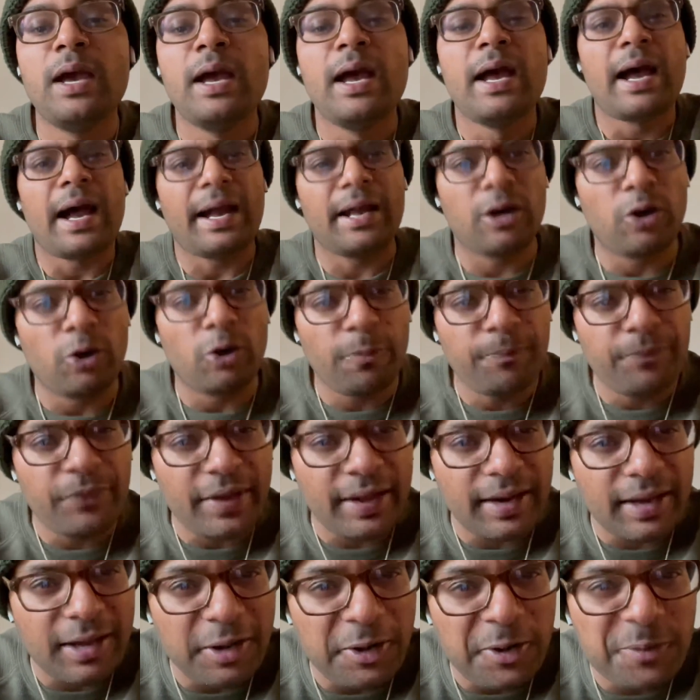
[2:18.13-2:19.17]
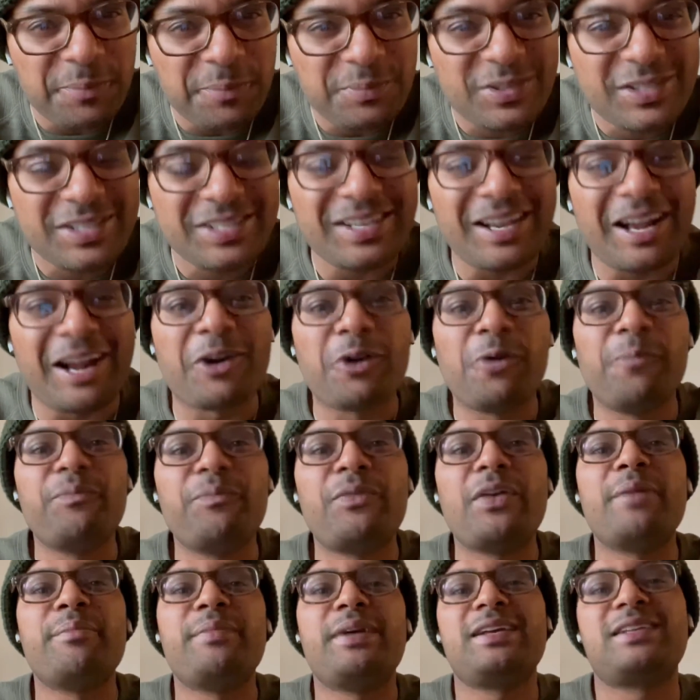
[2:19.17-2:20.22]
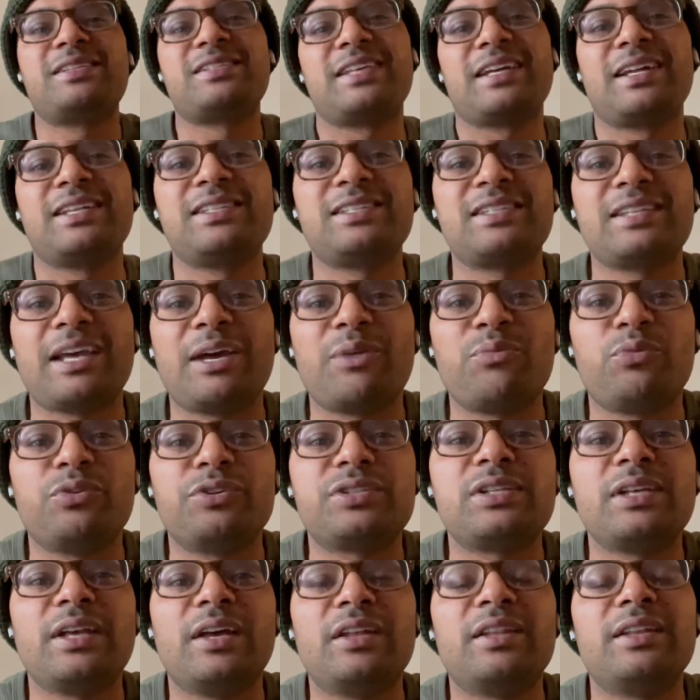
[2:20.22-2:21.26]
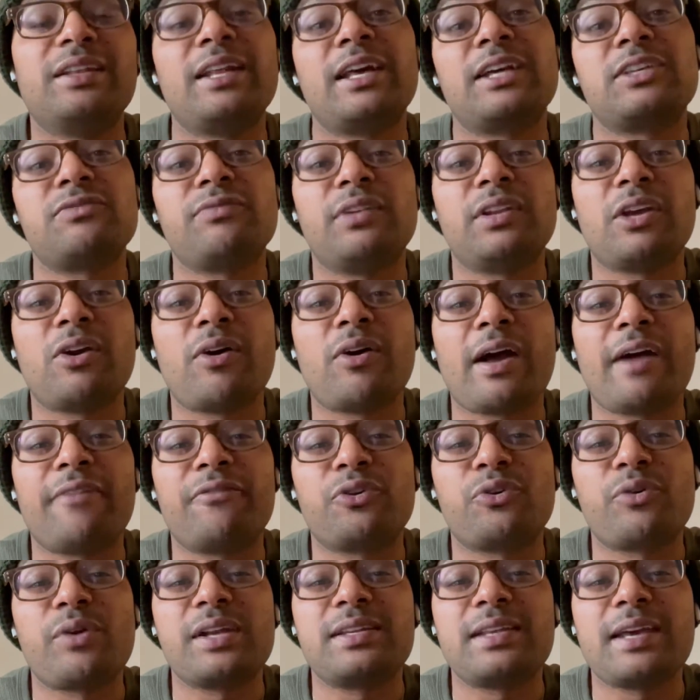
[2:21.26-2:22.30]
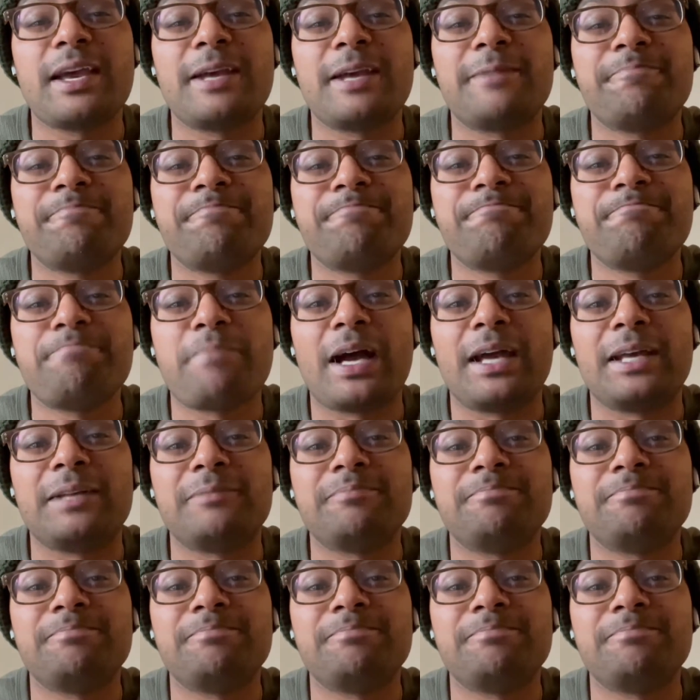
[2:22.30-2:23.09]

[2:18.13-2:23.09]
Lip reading: I hope that helps. I hope that makes sense, and we'll see you in the next video. Have a great day. Bye.